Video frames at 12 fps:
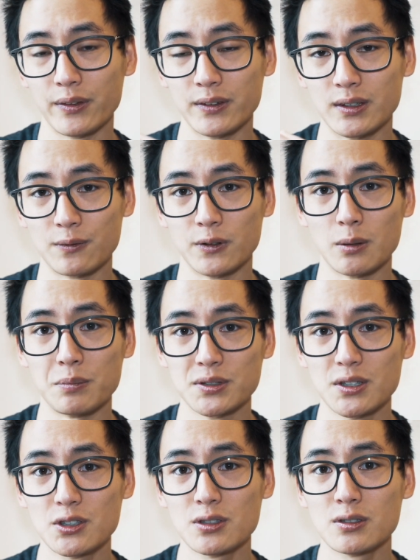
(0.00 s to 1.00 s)
the different
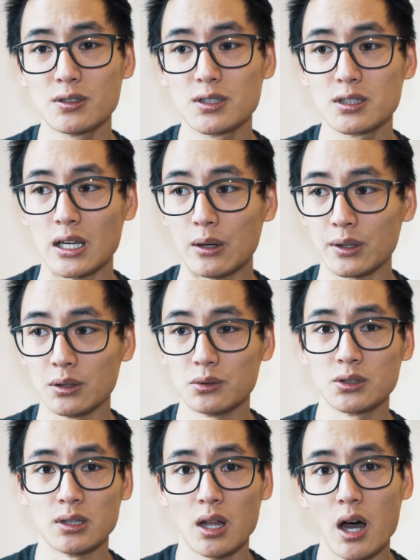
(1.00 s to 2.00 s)
compositions, how I
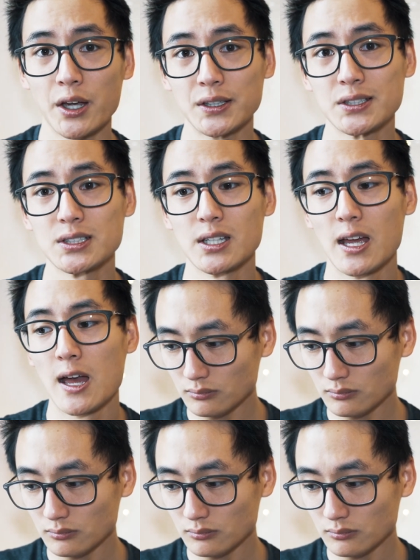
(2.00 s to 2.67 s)
use the lights,